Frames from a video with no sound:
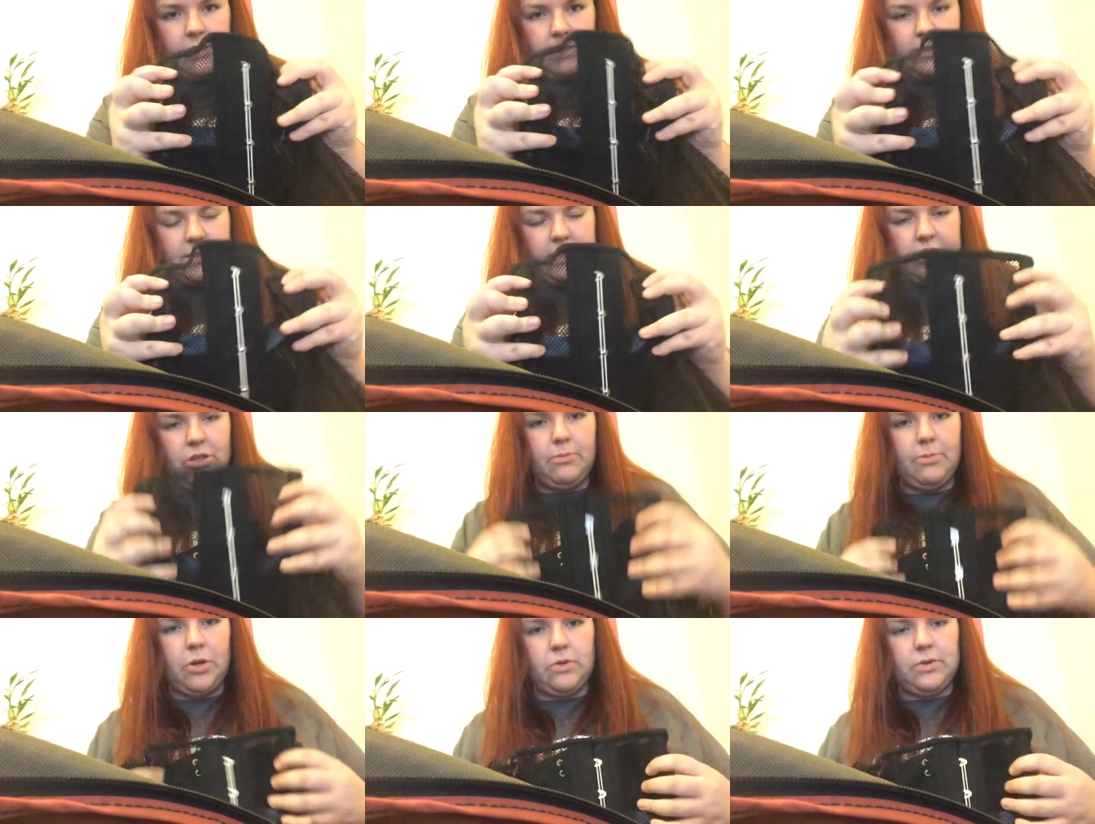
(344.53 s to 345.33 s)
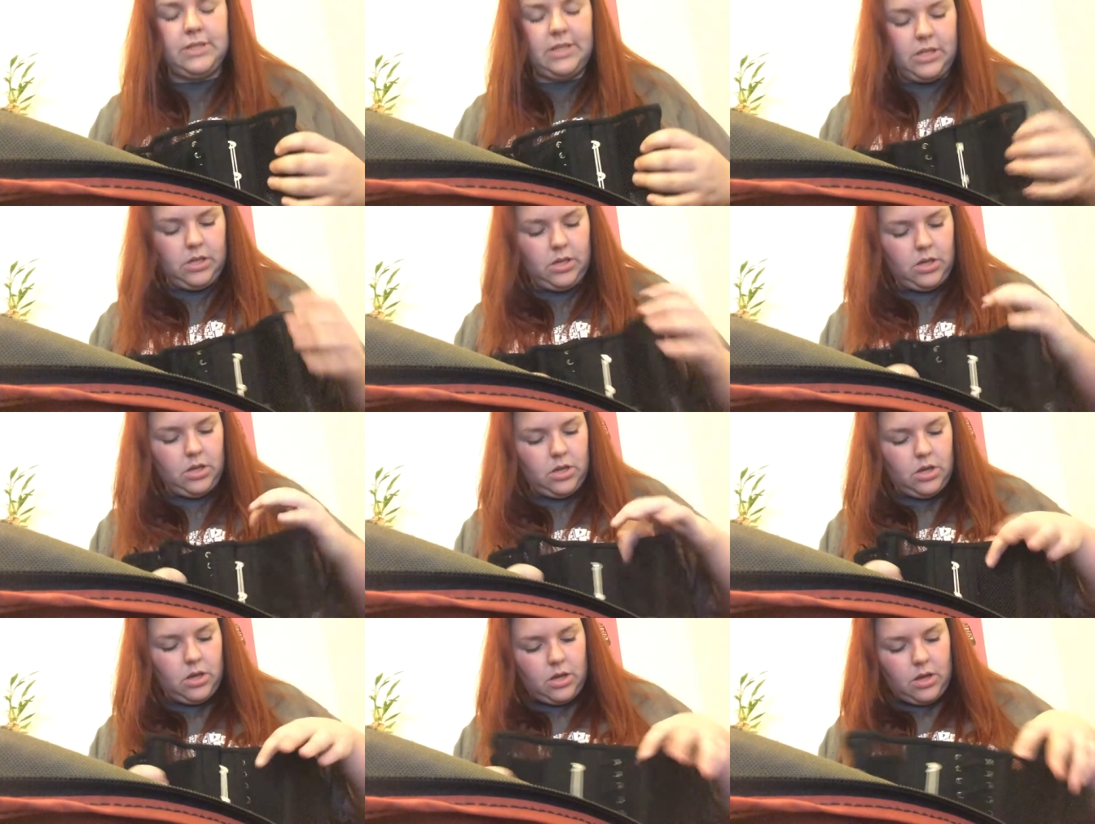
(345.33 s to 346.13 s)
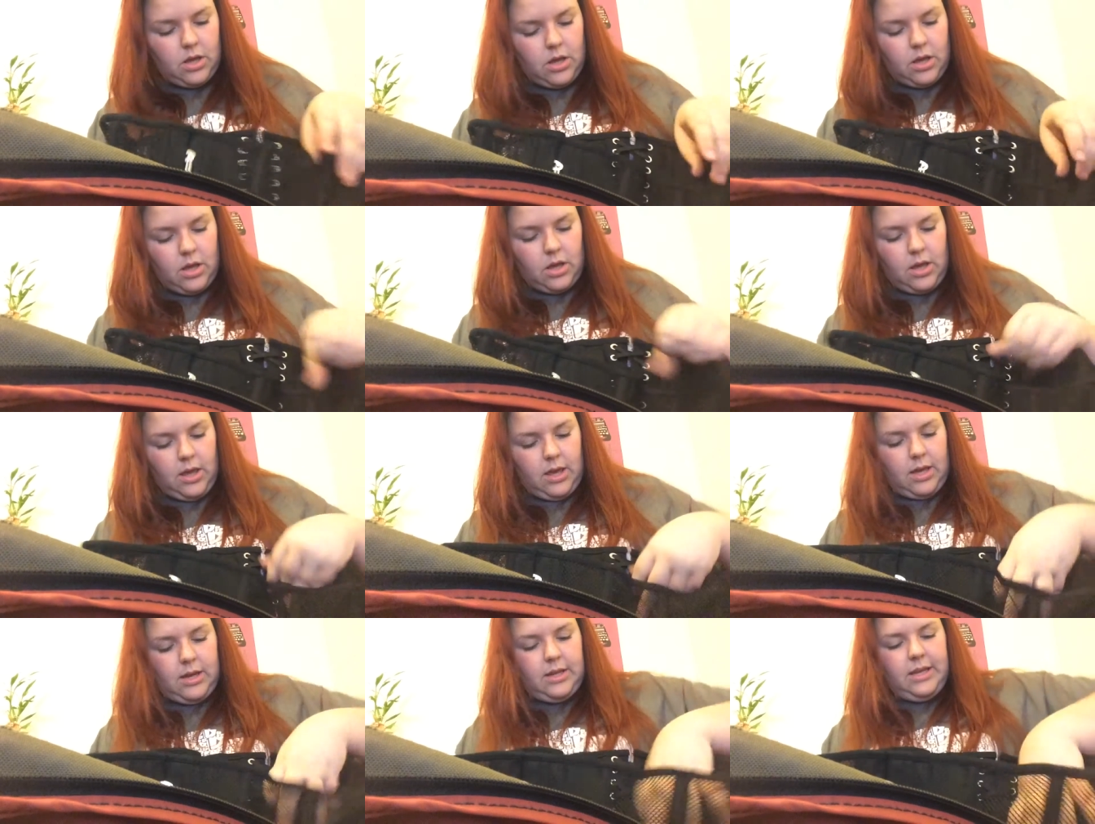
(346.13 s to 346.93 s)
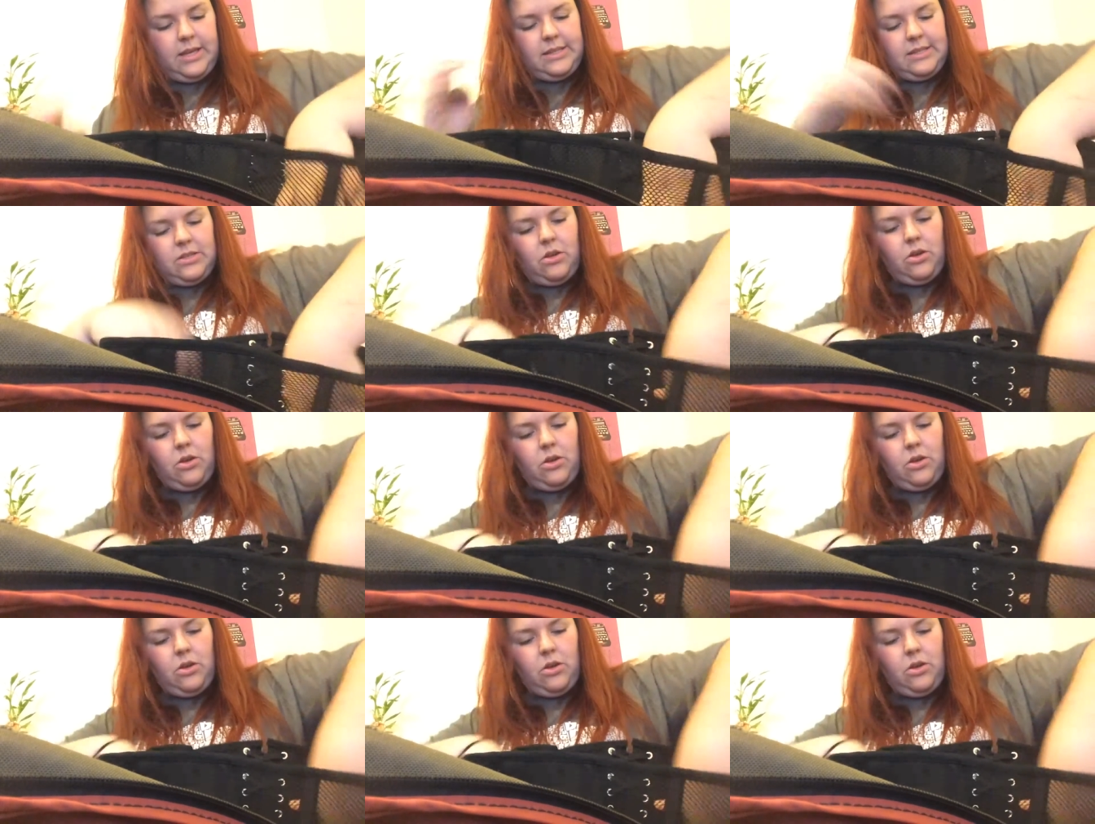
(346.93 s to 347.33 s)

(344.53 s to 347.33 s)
steel bones in it. And it's